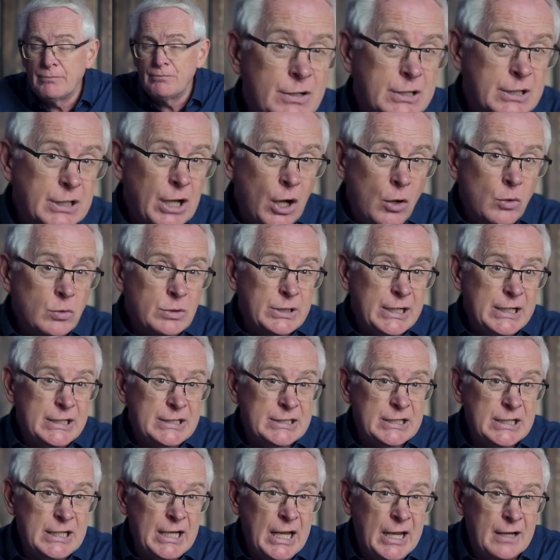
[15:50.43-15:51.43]
For gold
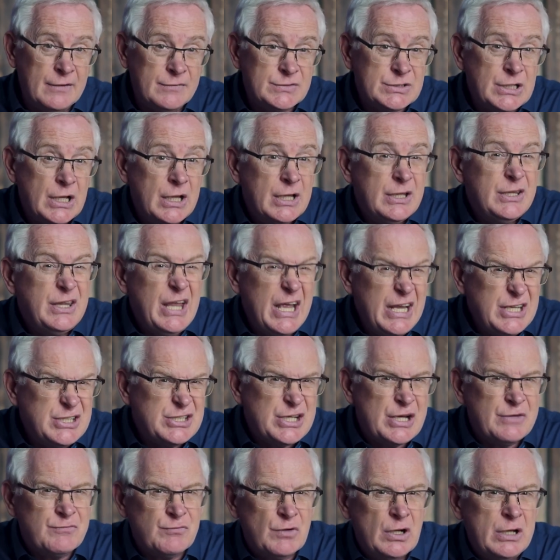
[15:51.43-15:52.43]
ETFs, they're
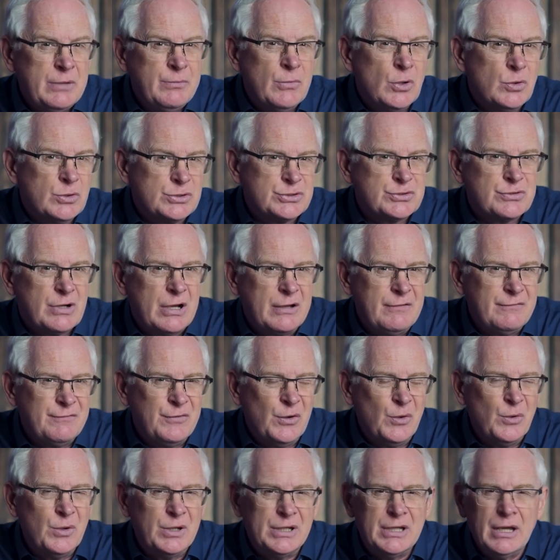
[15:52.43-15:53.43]
generally more
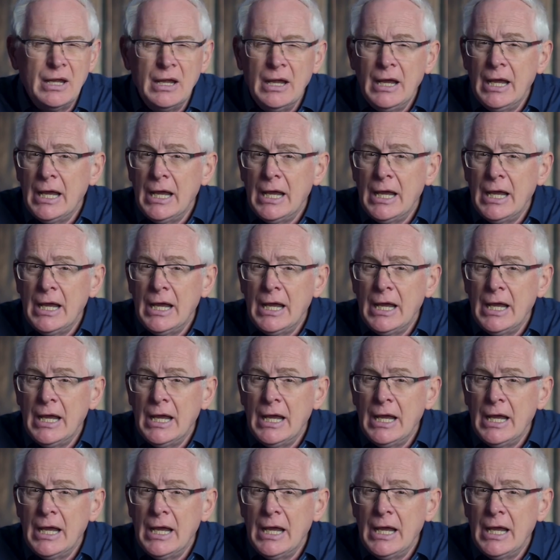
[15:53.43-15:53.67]
straightforward.